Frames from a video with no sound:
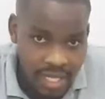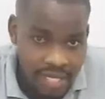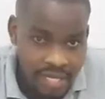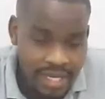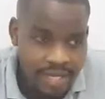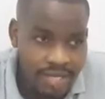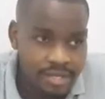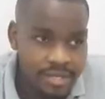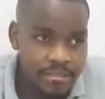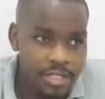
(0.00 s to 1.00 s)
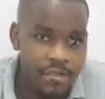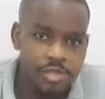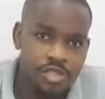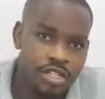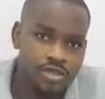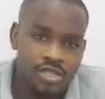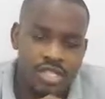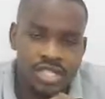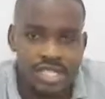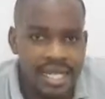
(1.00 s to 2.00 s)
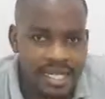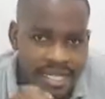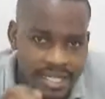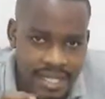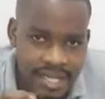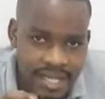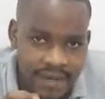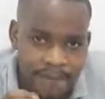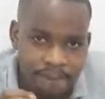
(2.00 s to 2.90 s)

I think sometimes you need to sit under sun.